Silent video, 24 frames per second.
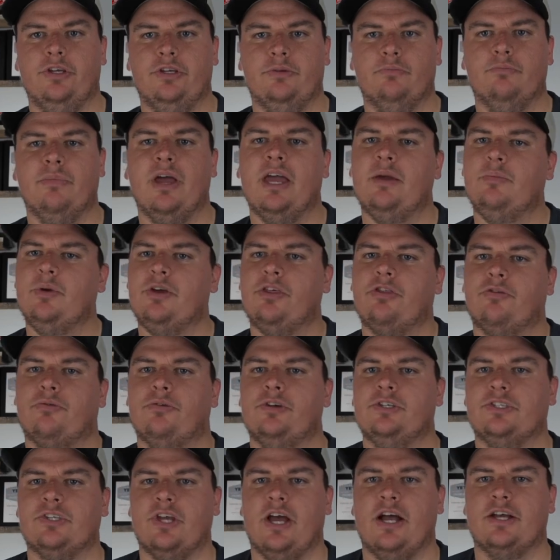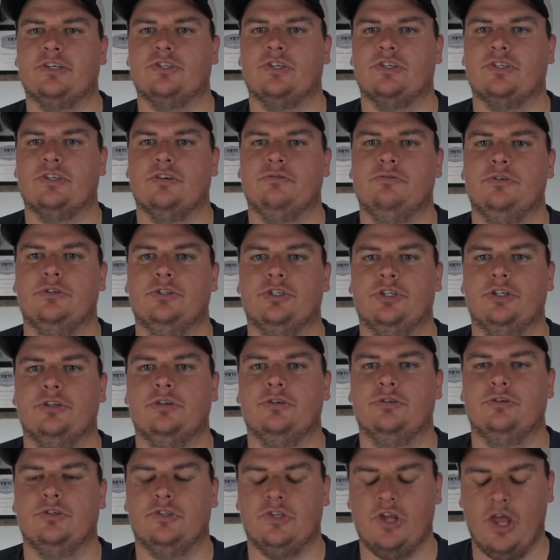maybe three sizes if you
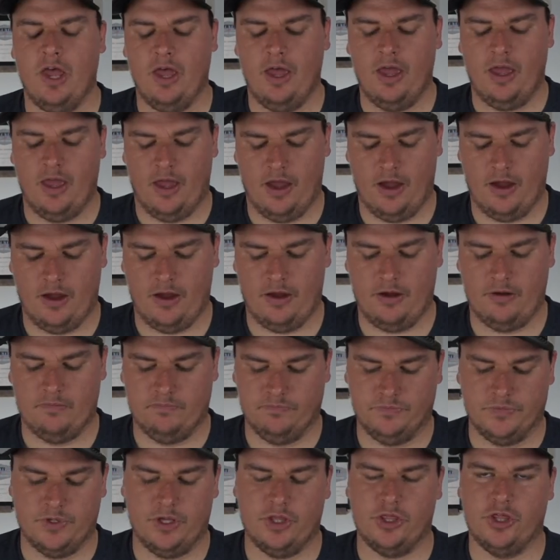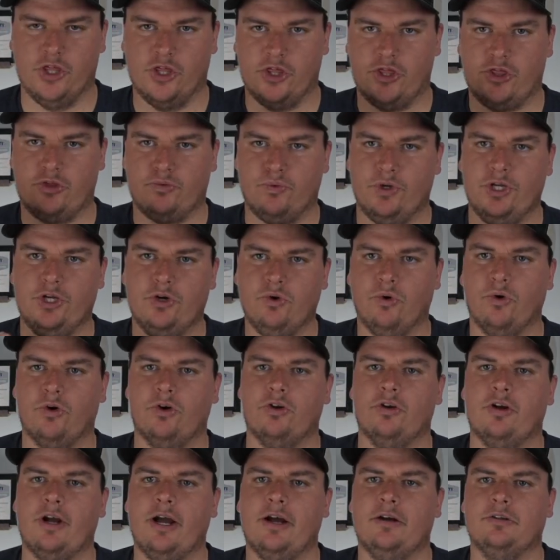choose. The
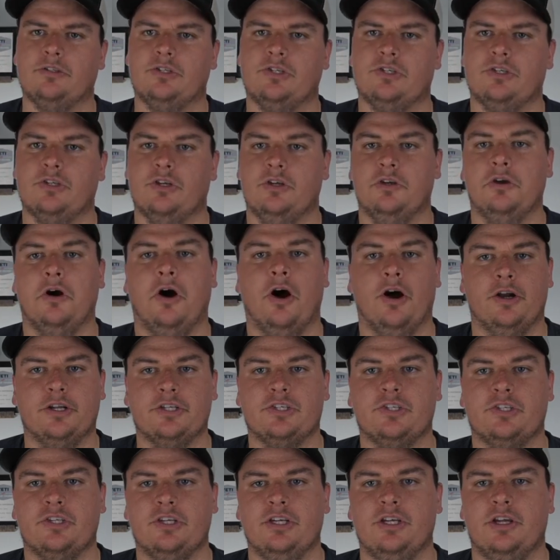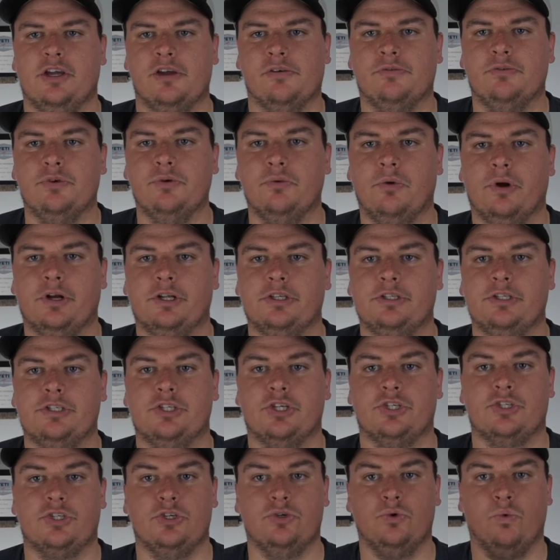3/4 ounce, honestly, if you wanted to
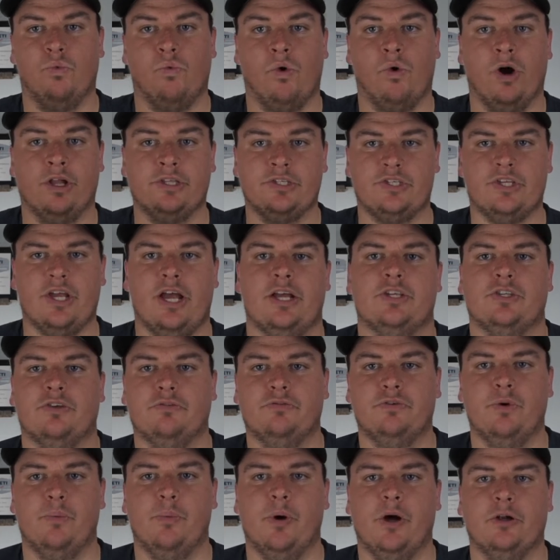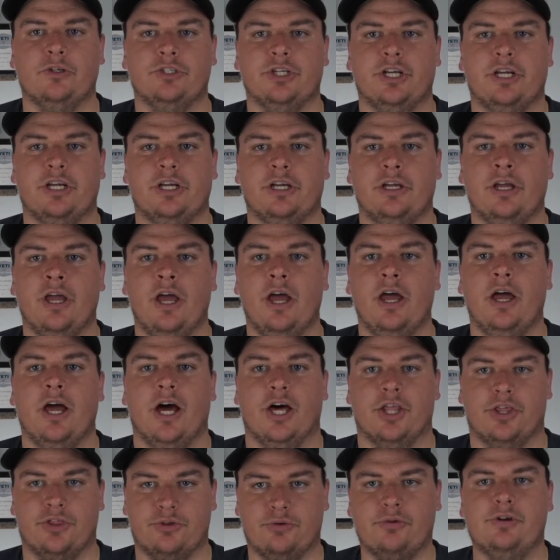just do one size of football jig, a
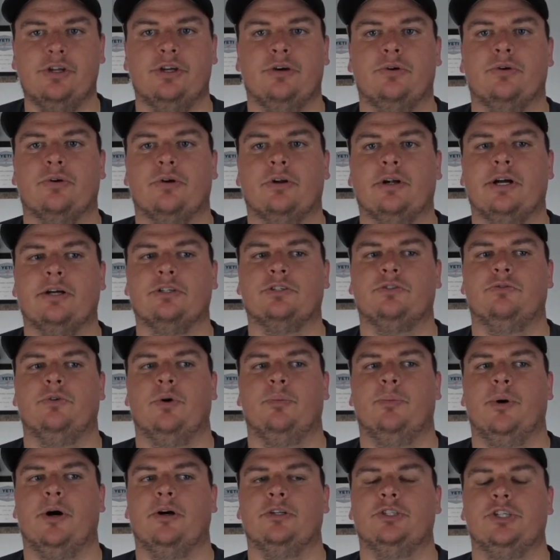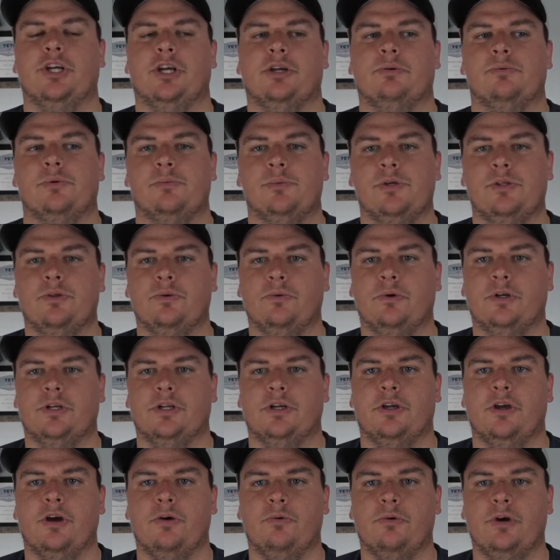3/4 ounce football jig would be the one to
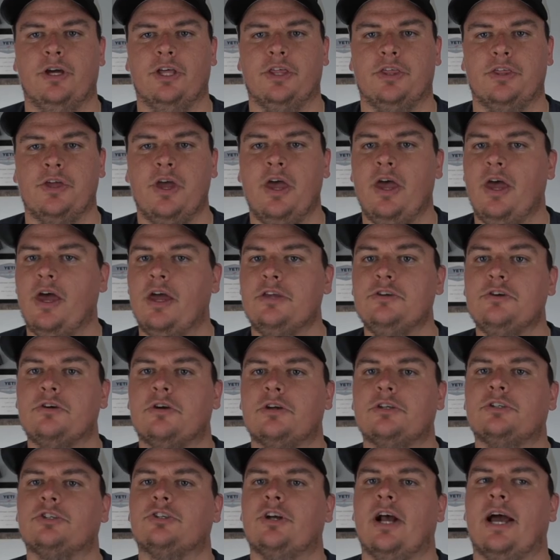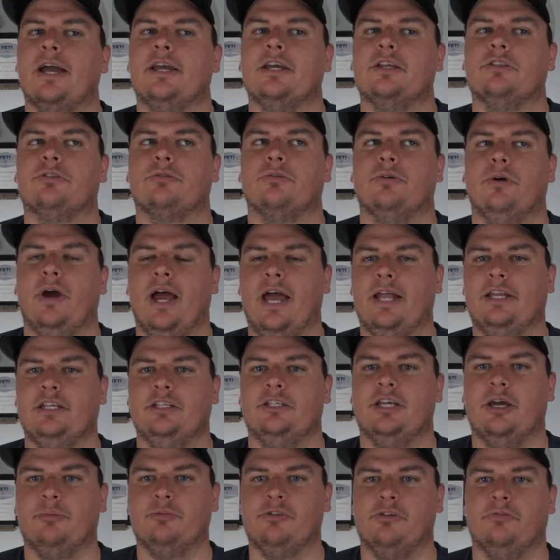go with. You can drag it through any
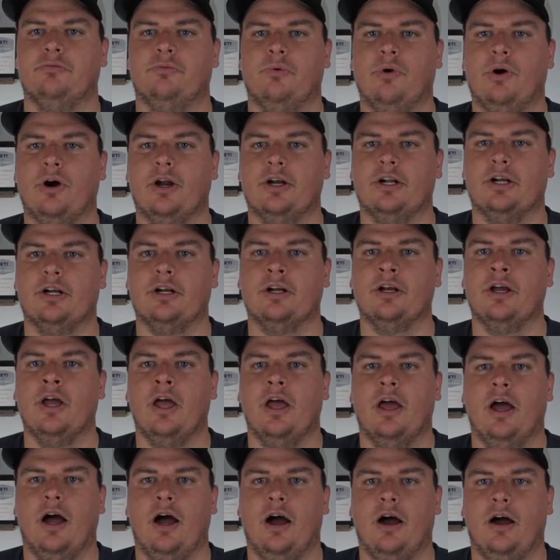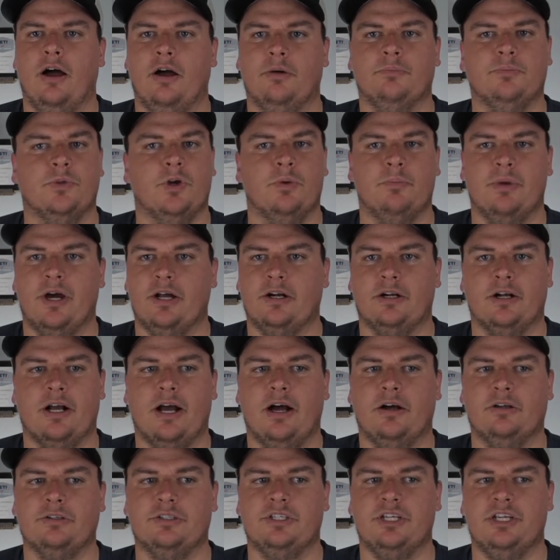depth of water. No matter
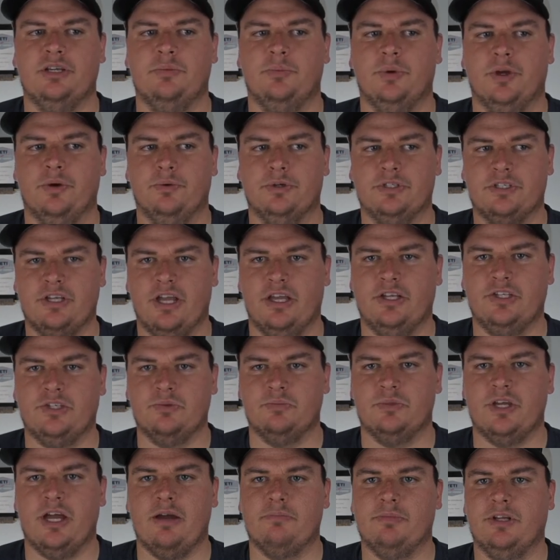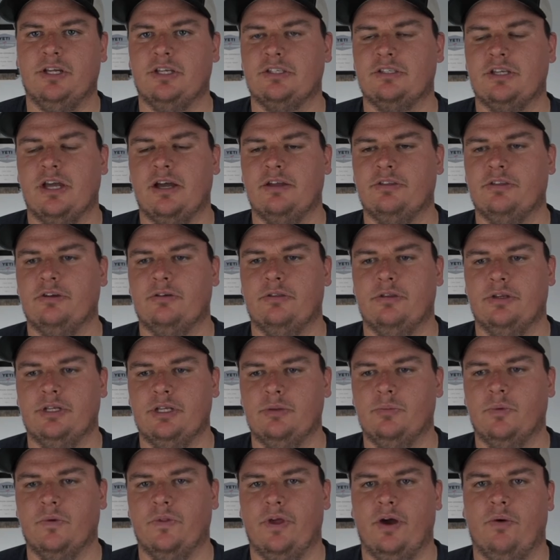how deep, it would take some time to get down there the
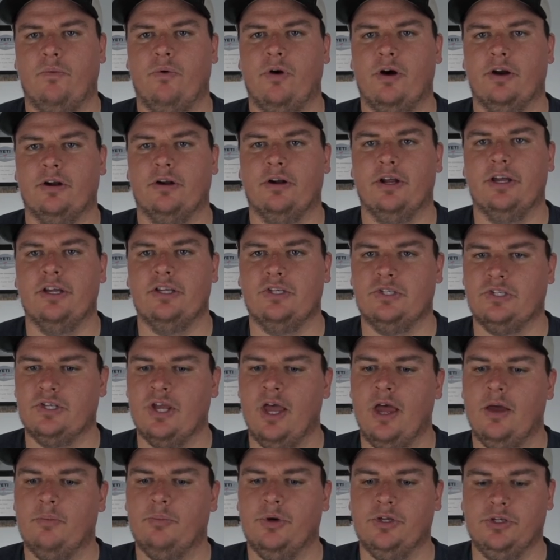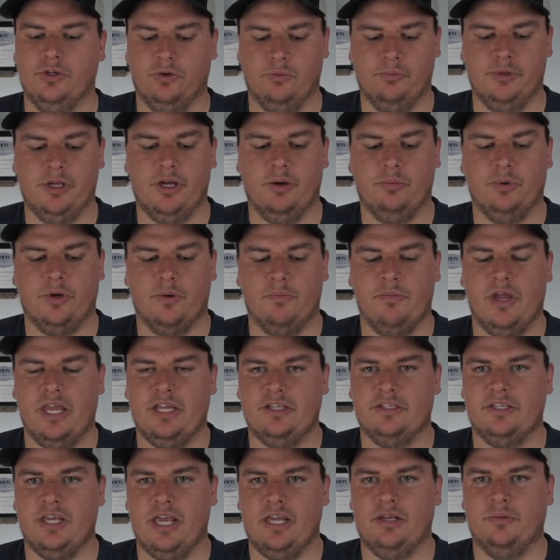deeper that water is, but you'll be able to
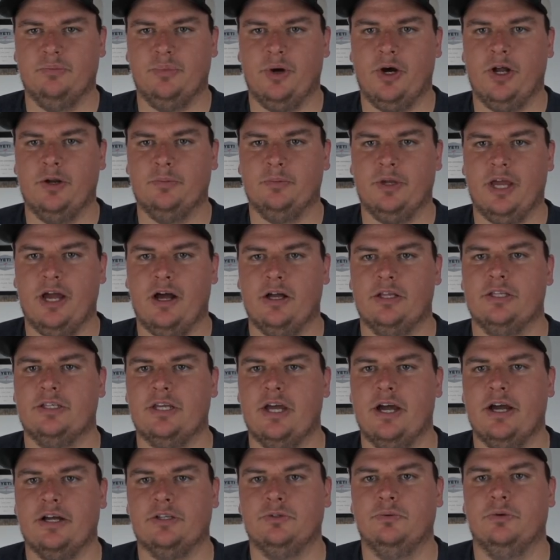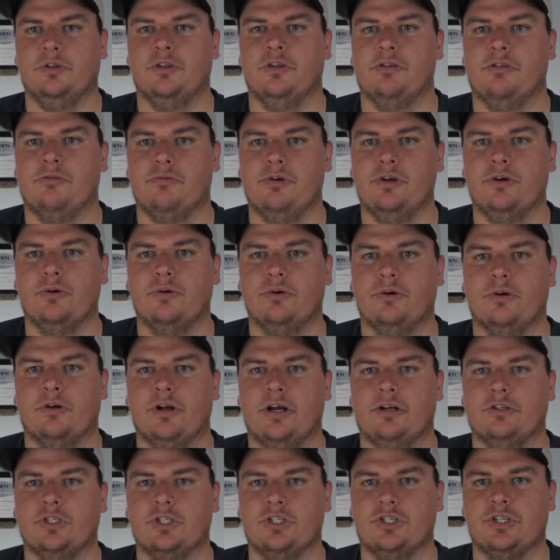maintain bottom contact with a 3/4
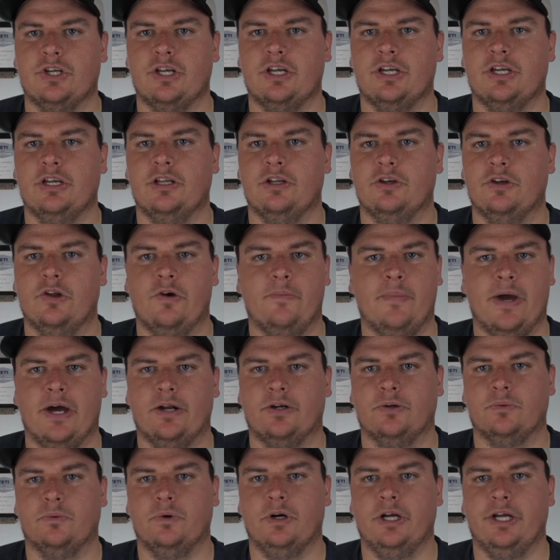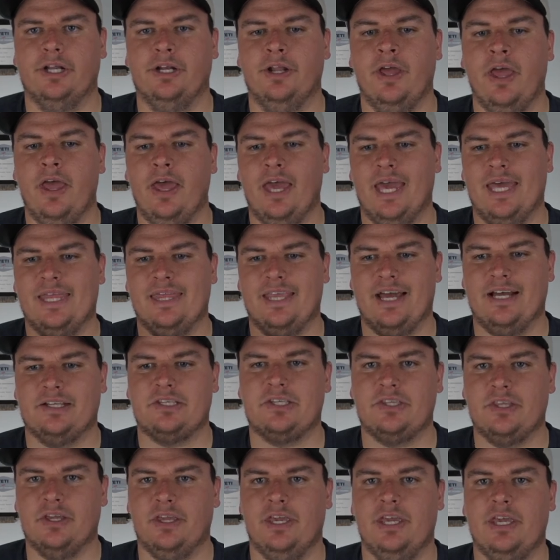ounce jig no matter what. And that's
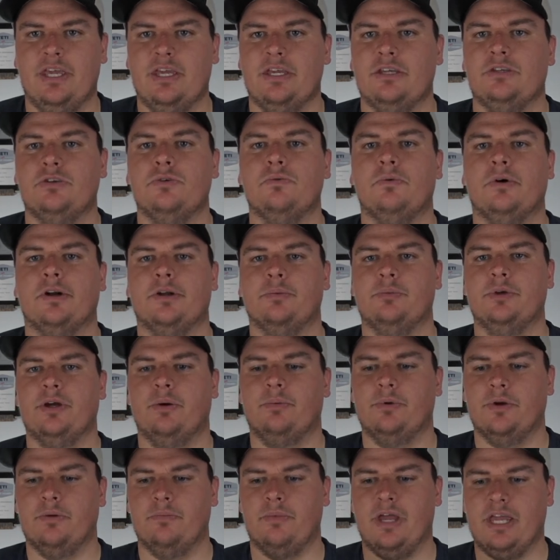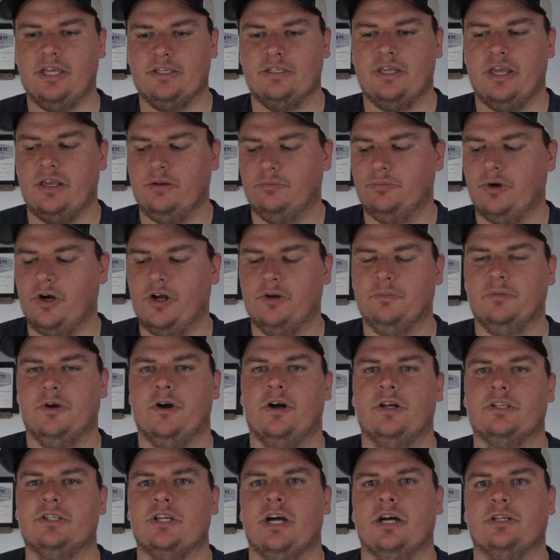the key. You want to be able to maintain bottom
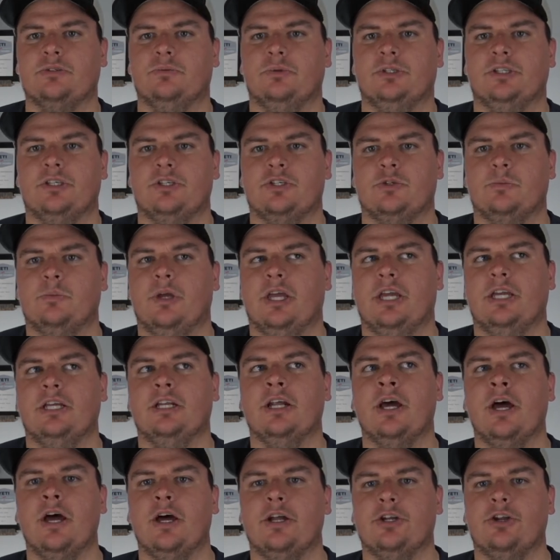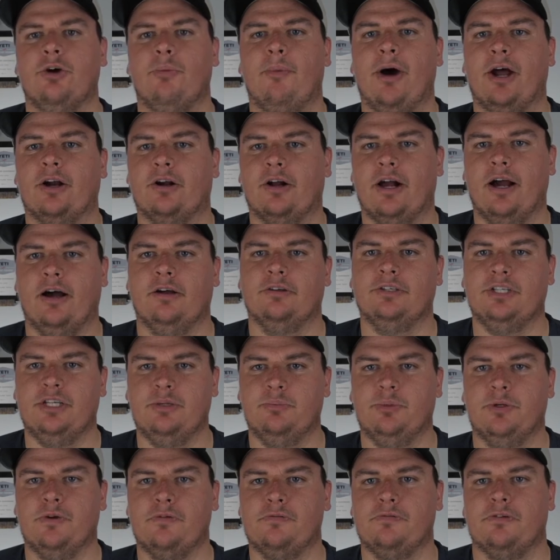contact with this bait no matter how
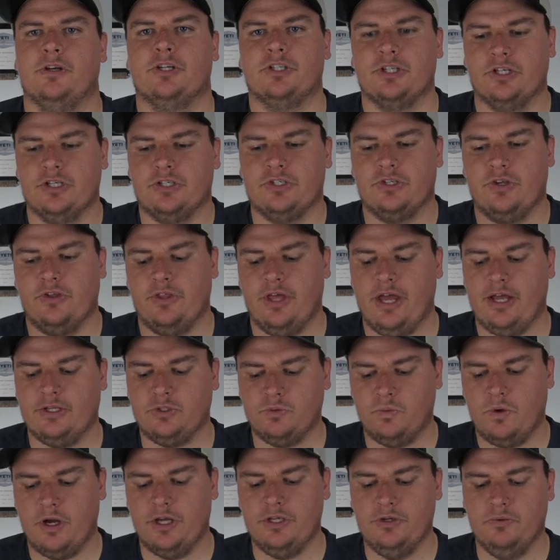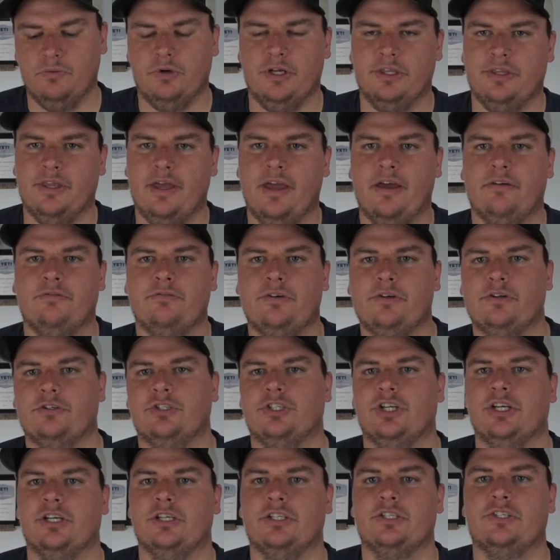deep you're fishing. So that's why you want the heavier
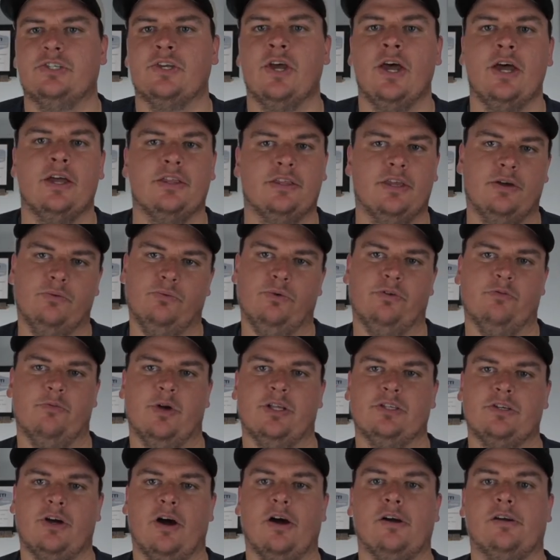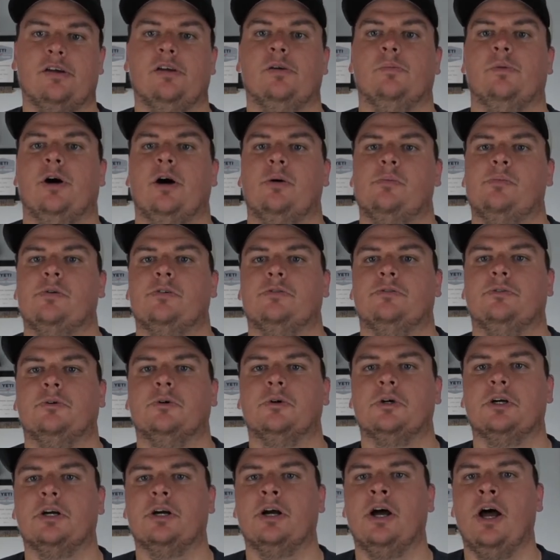jigs than we've been talking about
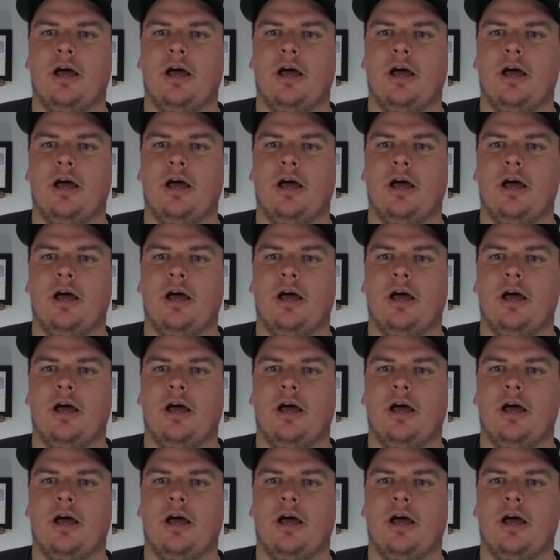before.